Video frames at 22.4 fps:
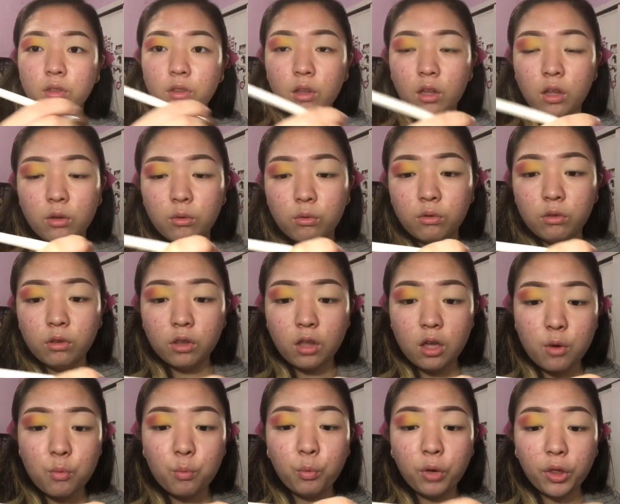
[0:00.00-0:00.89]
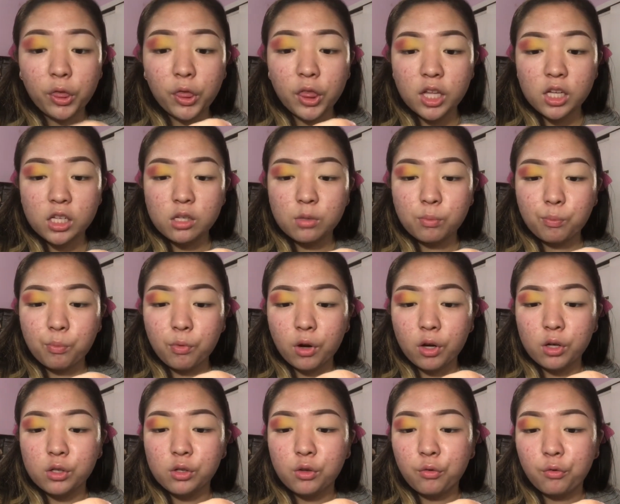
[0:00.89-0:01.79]
And then with this
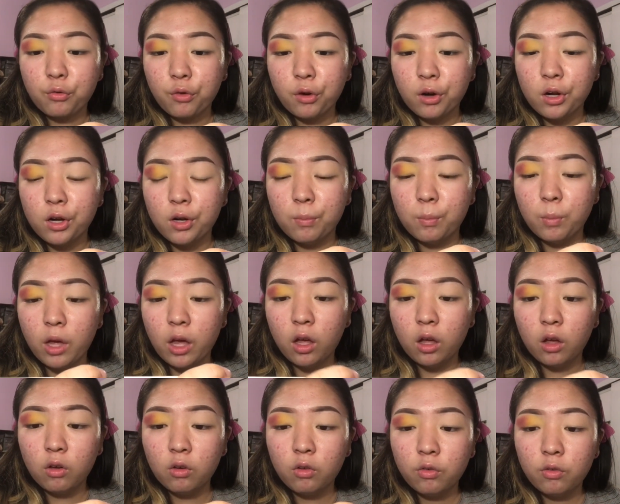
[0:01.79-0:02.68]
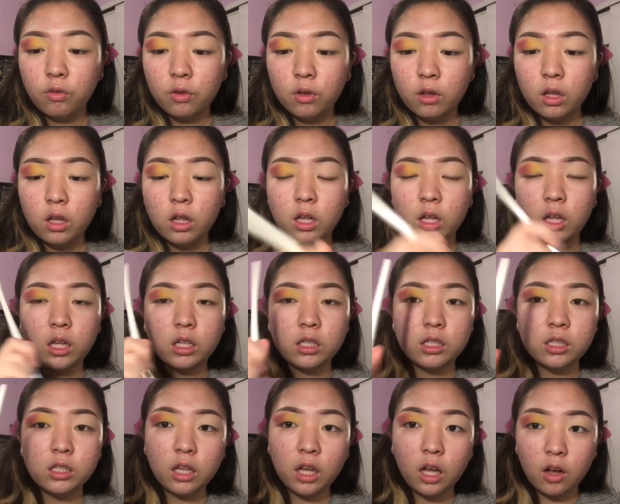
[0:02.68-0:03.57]
brush from e.l.f.,
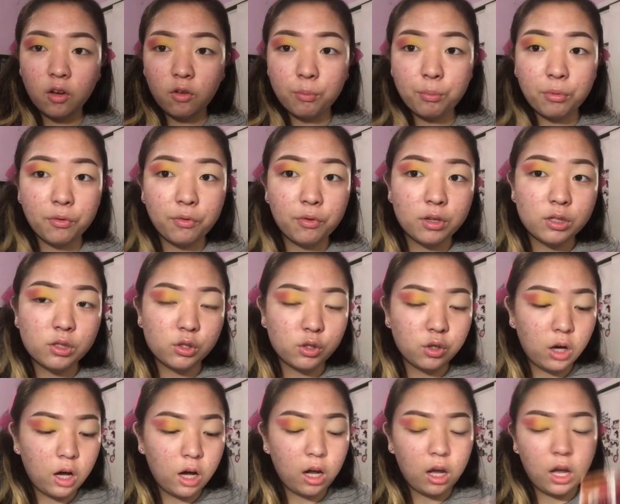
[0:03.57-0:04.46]
it's the e.l.f. Professional